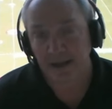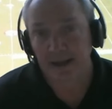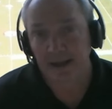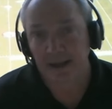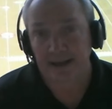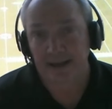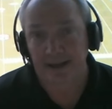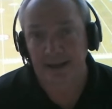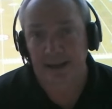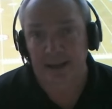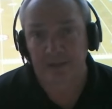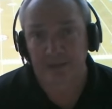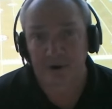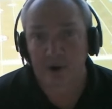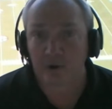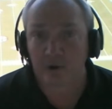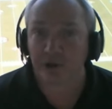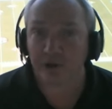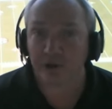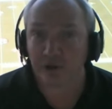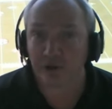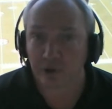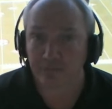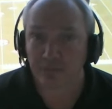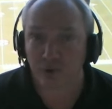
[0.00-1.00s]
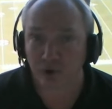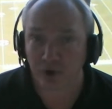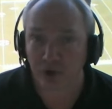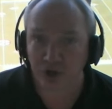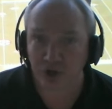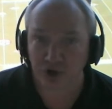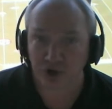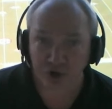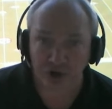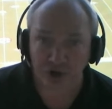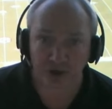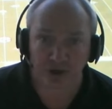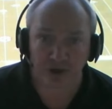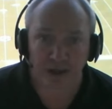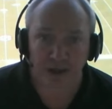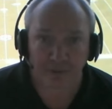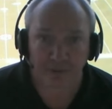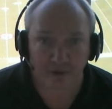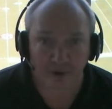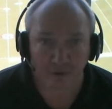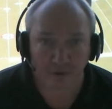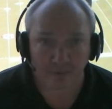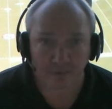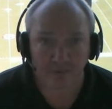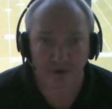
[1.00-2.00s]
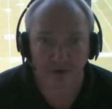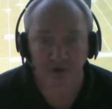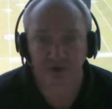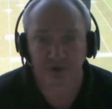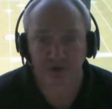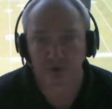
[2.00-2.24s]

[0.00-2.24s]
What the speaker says: And I thought he looked pretty good. I thought Mitch